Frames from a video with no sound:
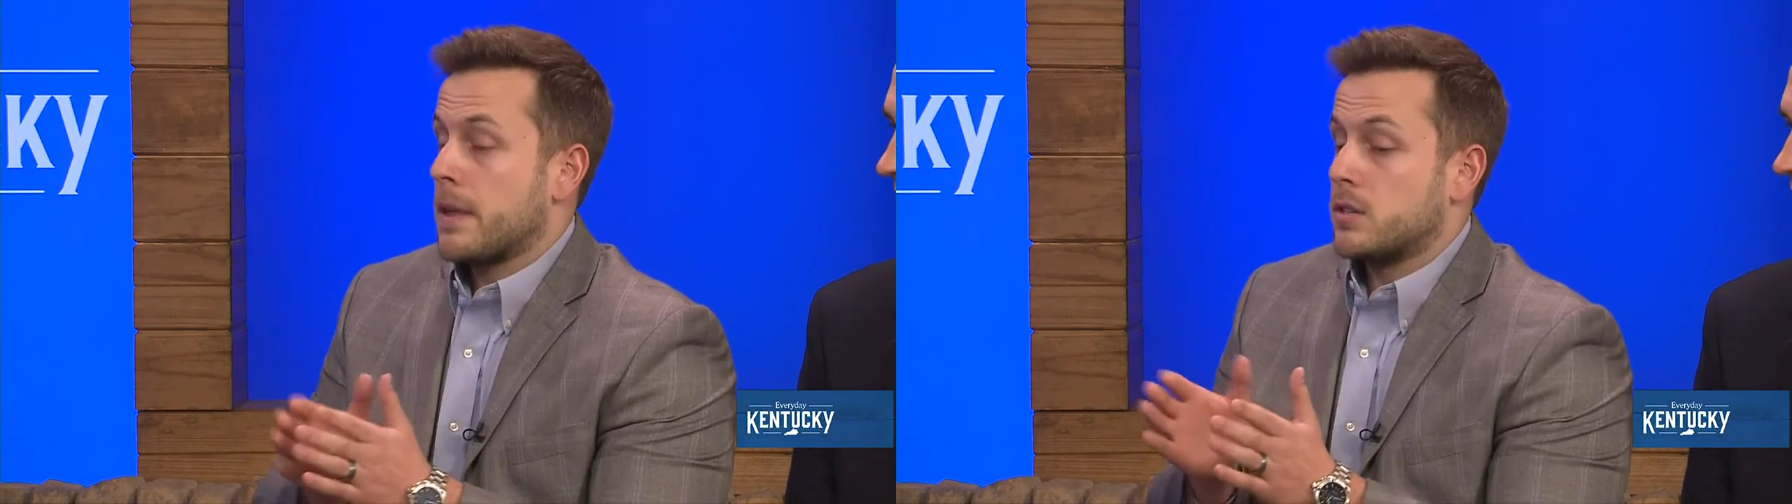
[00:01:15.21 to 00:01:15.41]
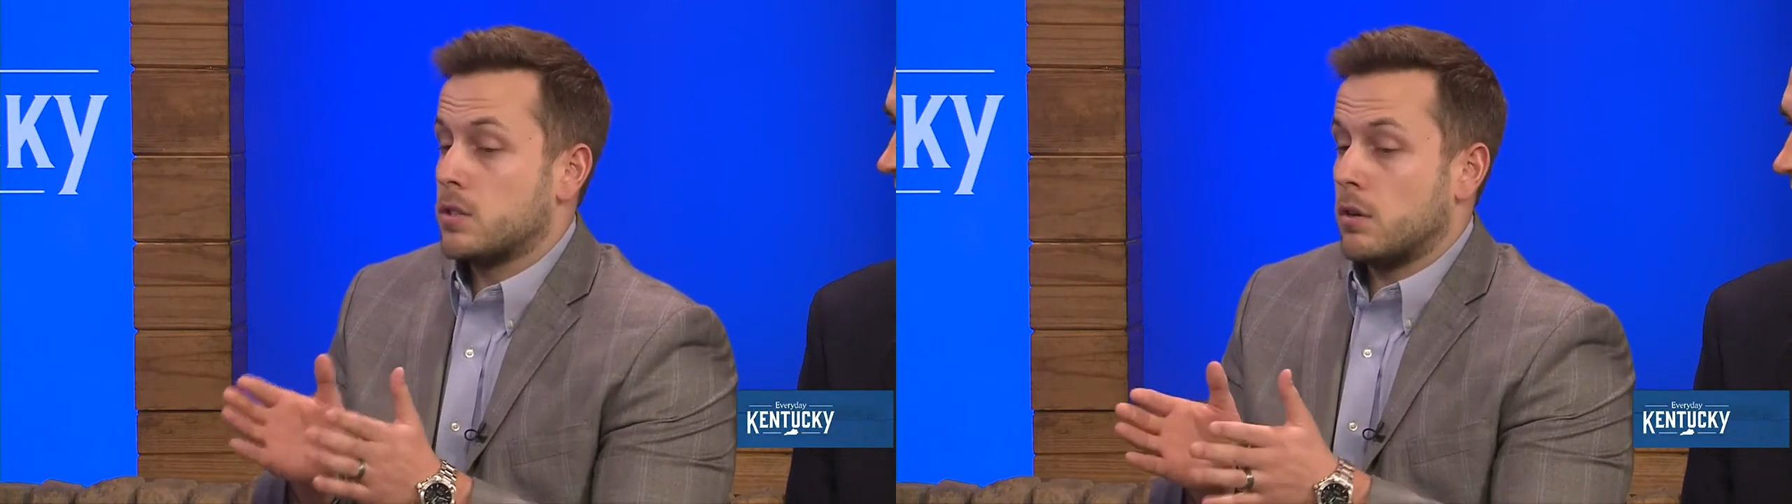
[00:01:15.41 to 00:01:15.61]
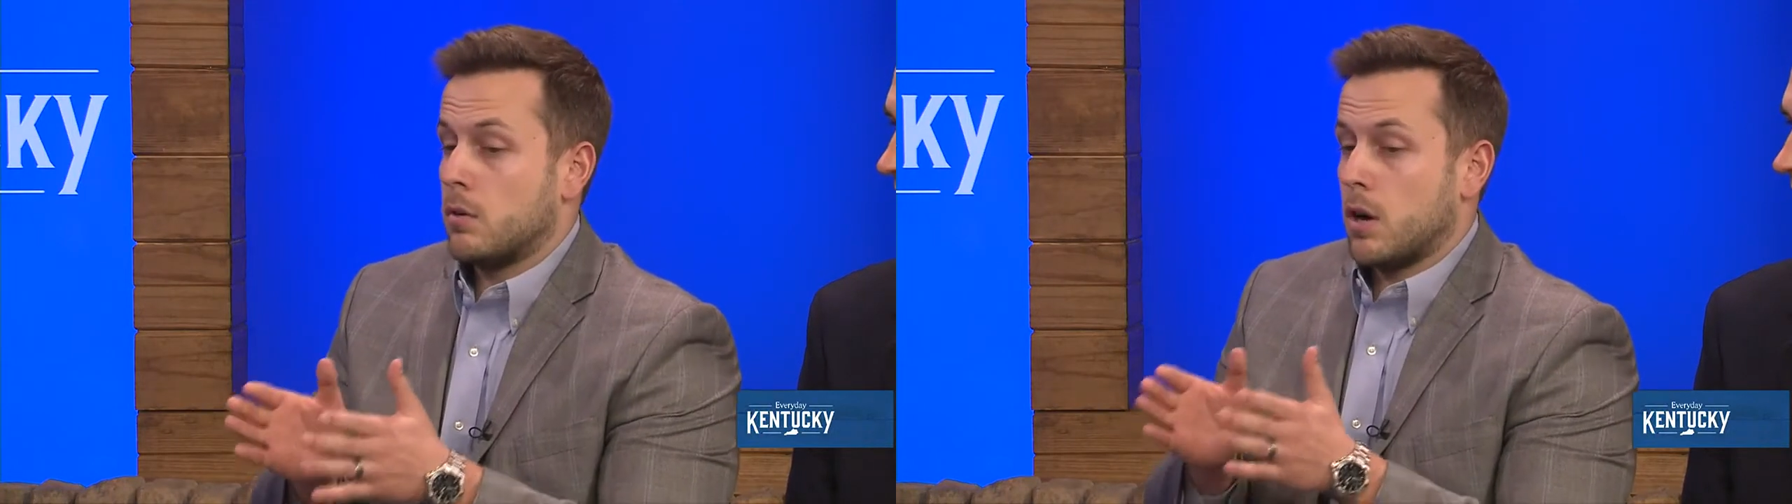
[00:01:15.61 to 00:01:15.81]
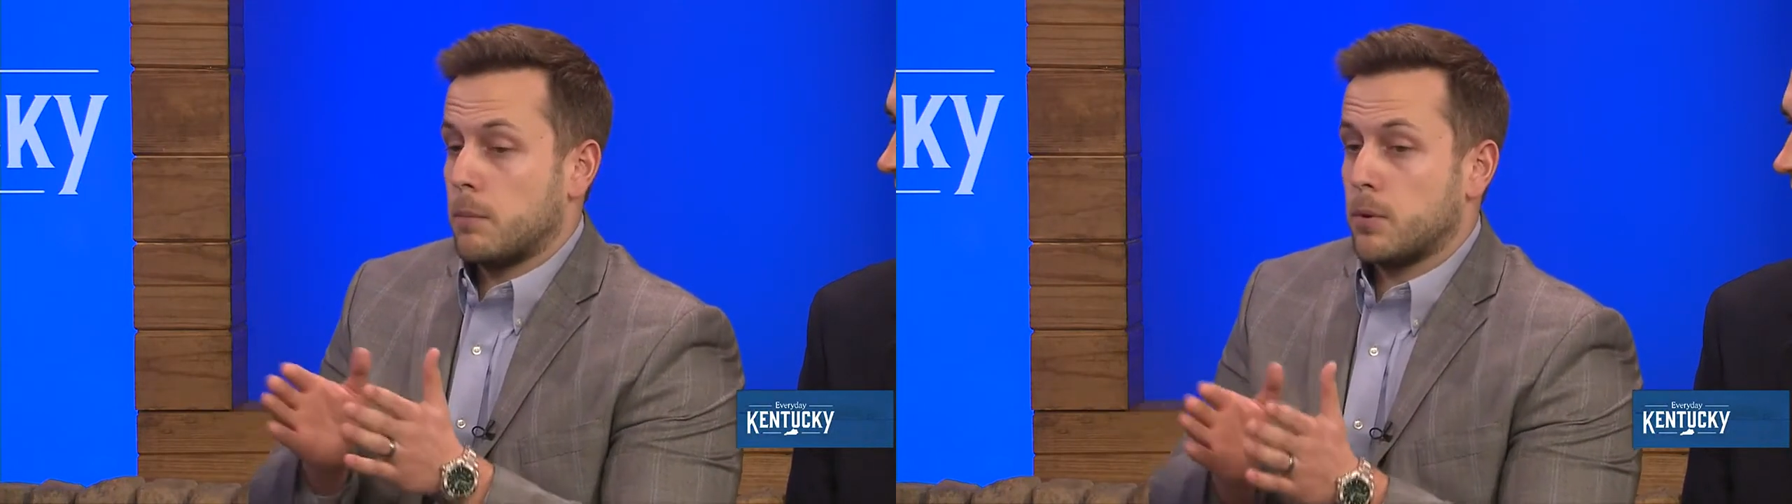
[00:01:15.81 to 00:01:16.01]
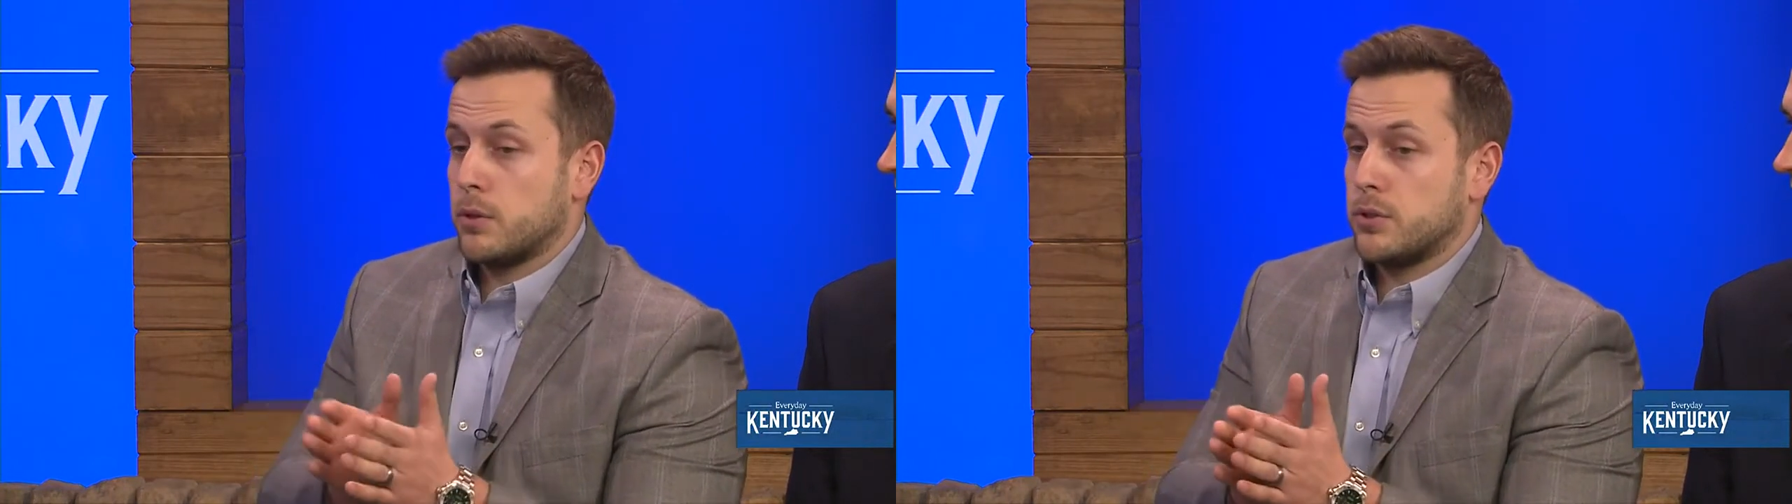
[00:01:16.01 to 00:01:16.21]
So our
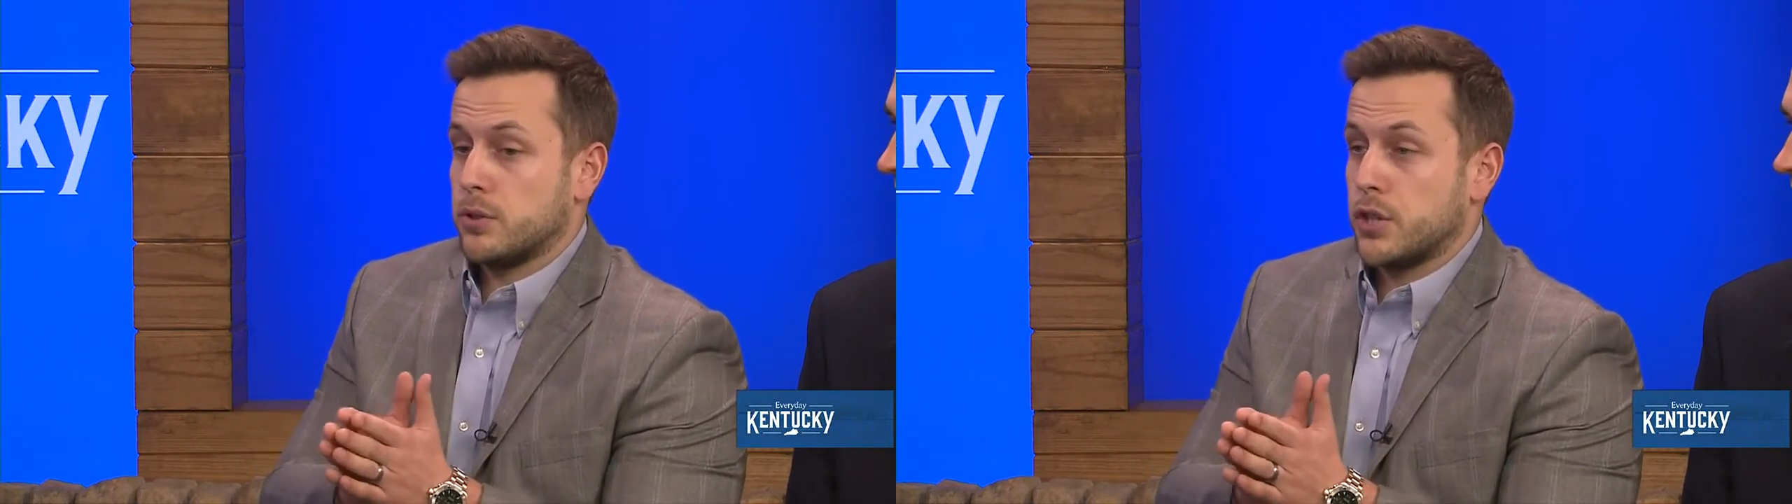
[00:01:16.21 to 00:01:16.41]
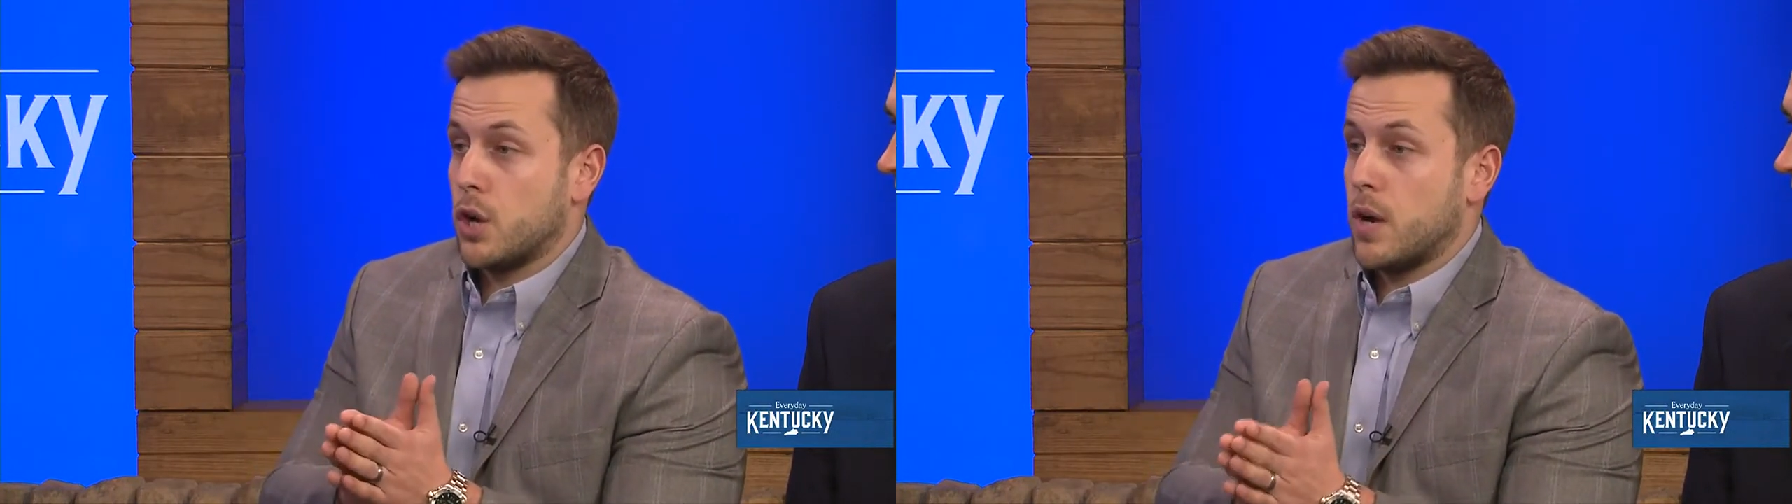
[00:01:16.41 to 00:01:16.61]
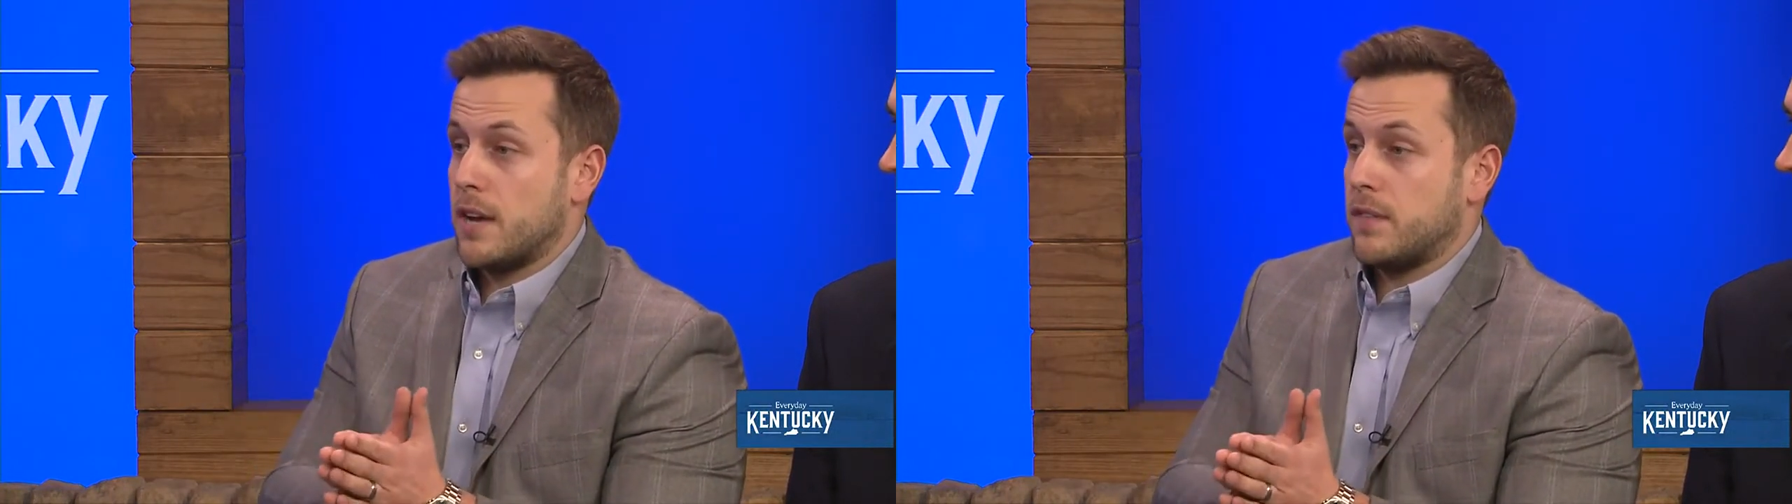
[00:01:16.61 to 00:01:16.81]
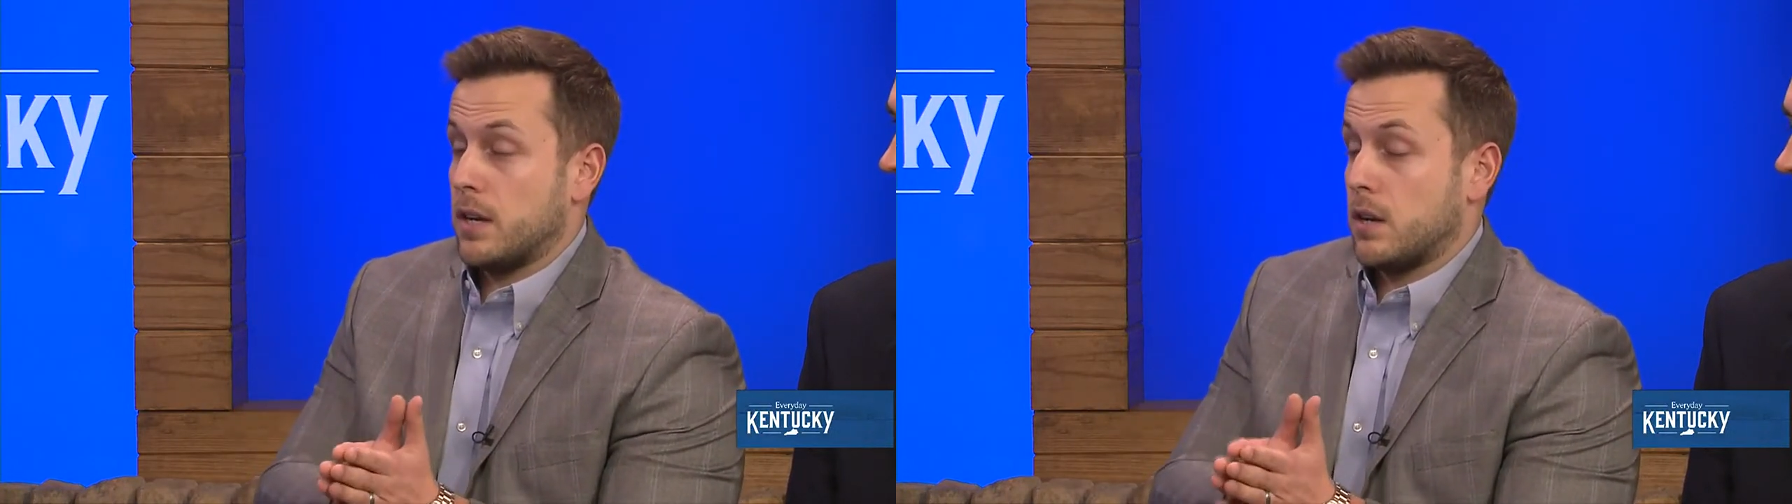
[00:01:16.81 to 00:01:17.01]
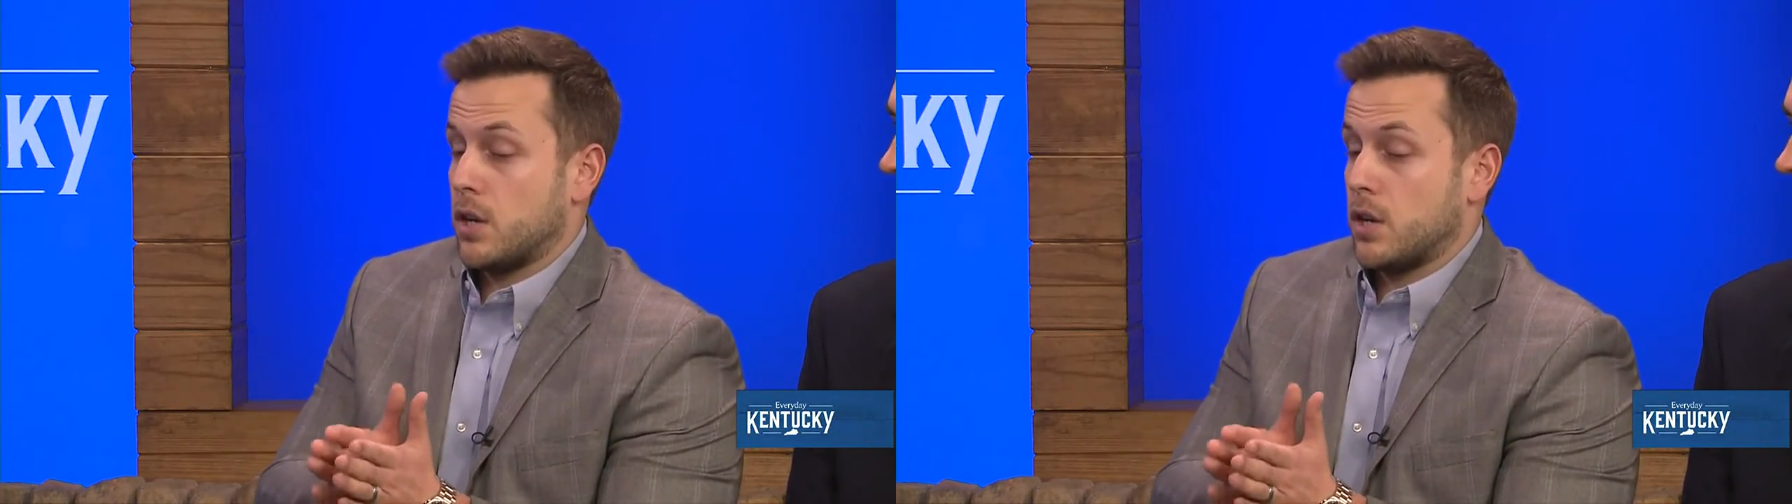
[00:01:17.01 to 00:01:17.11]
producers go after,